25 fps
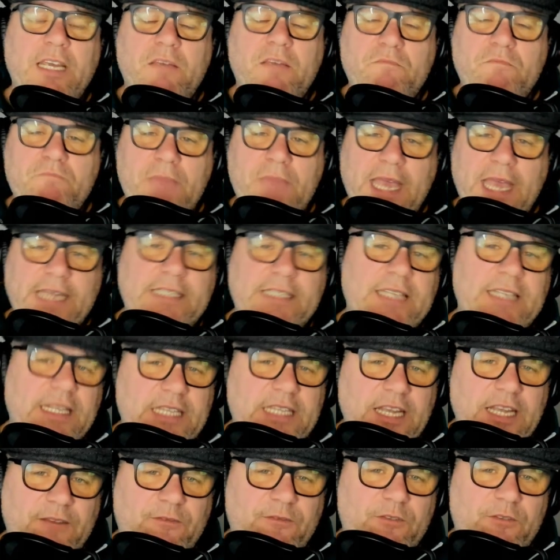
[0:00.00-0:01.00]
It makes the
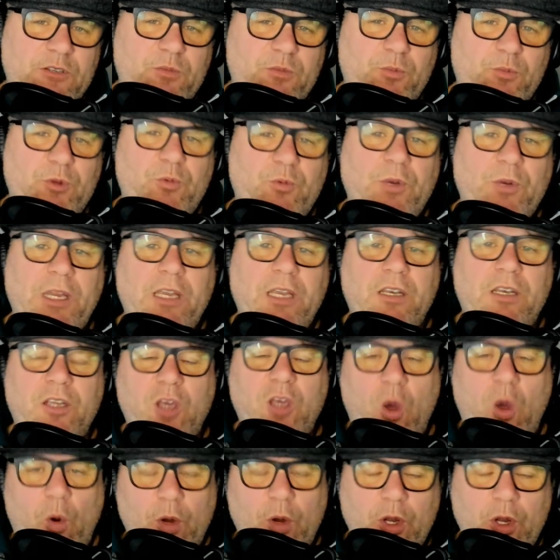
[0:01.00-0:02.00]
difference between
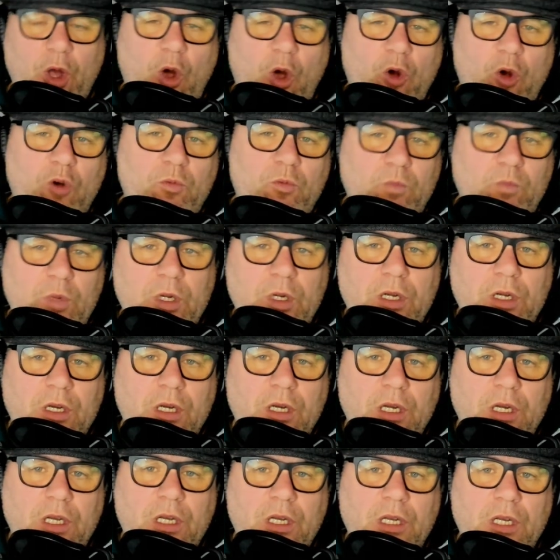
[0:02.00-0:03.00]
going home
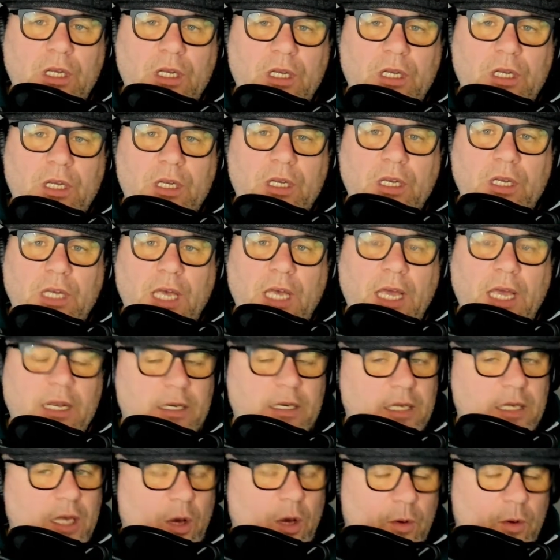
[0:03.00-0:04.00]

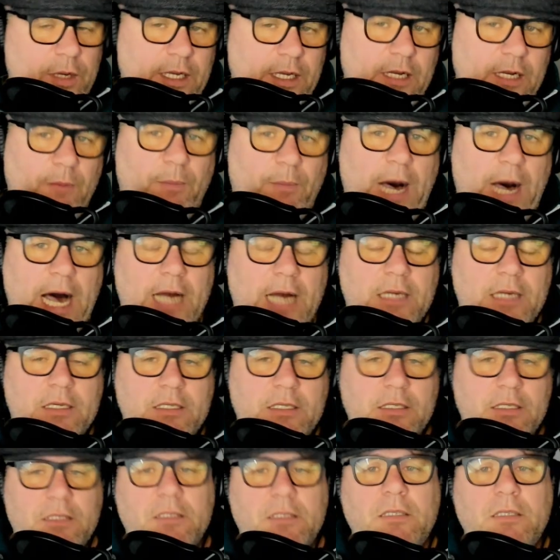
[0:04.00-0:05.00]
and going in a
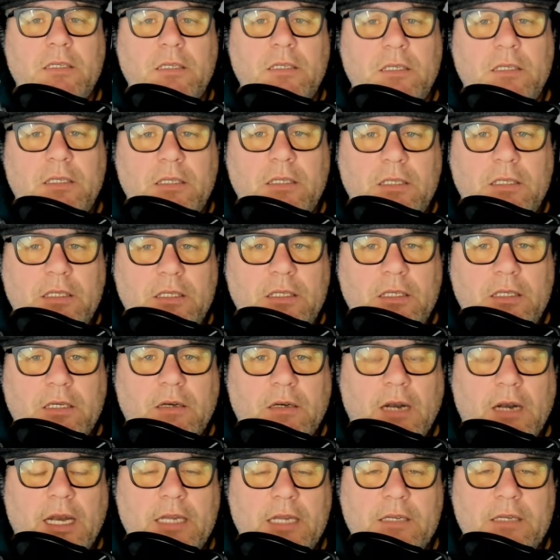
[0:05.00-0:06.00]
box,
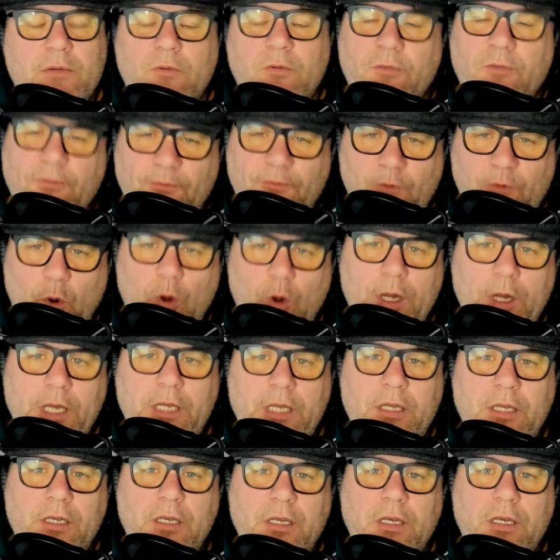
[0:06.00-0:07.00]
right?
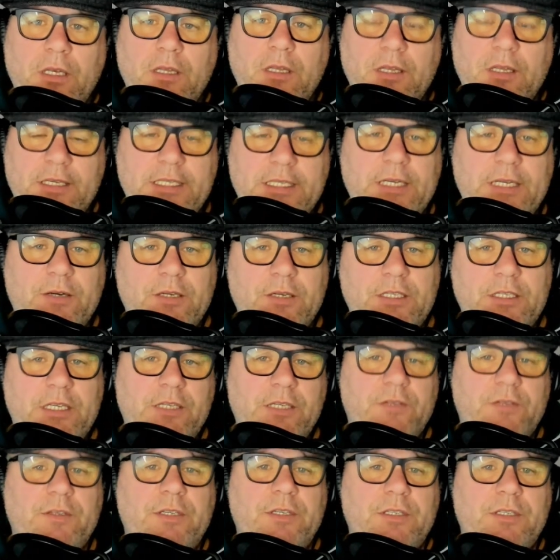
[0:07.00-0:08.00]
Avoid the serious
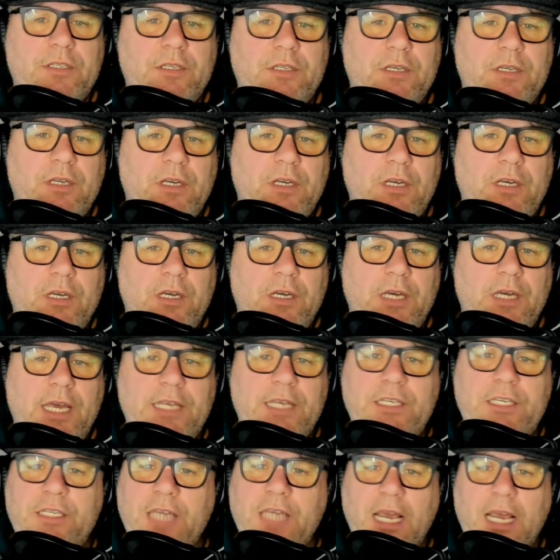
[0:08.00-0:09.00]
injuries. A
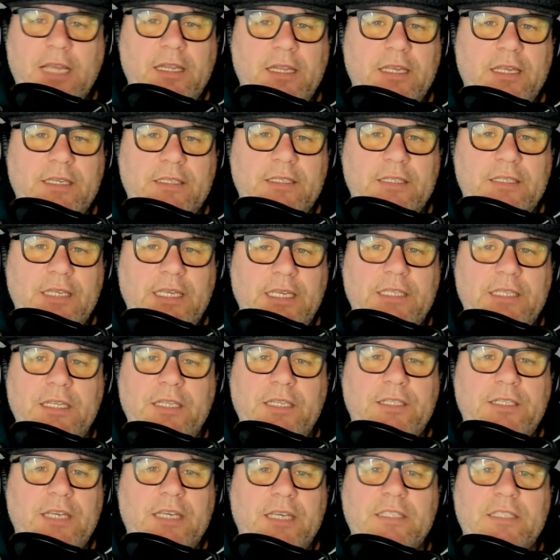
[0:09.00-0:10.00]
checklist isn't
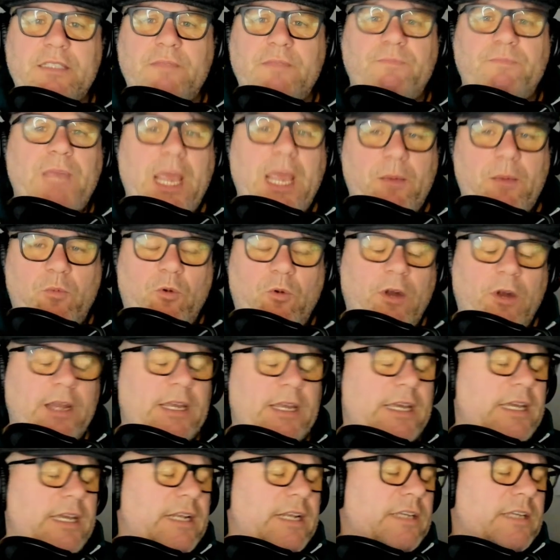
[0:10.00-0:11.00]
just paperwork.
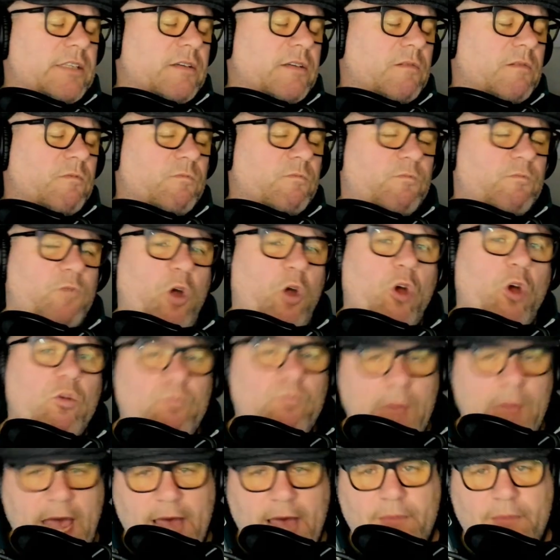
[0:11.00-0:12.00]
It is a
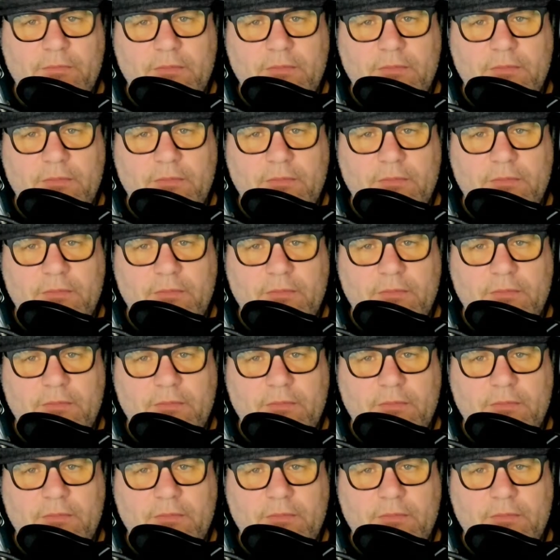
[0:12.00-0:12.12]
roadmap.